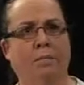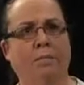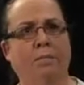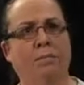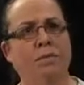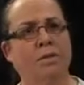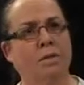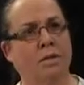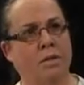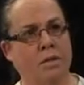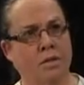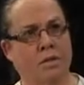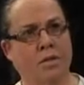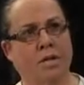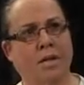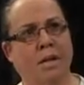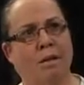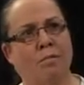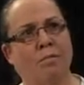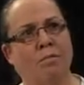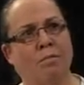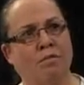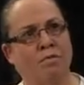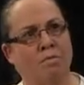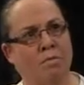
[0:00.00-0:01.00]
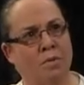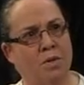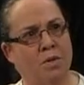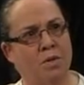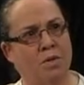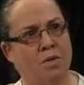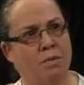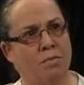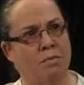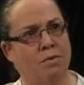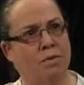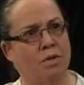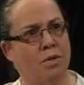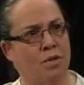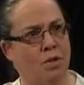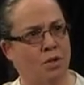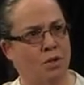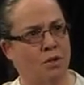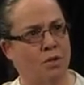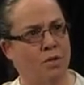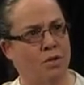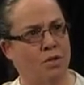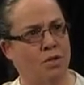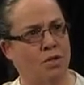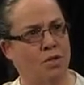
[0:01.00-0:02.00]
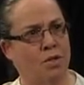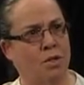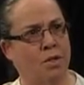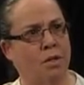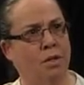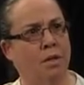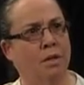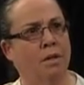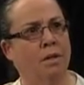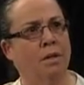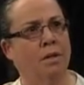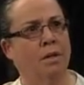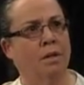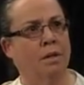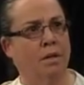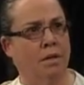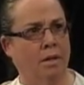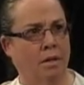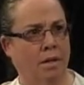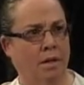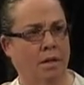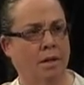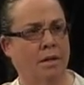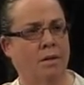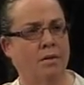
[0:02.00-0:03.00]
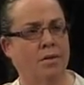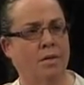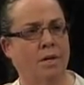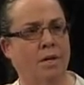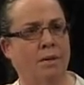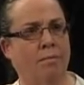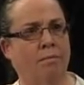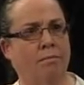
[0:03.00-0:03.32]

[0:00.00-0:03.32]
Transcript: So there's a number of bishops and clergy and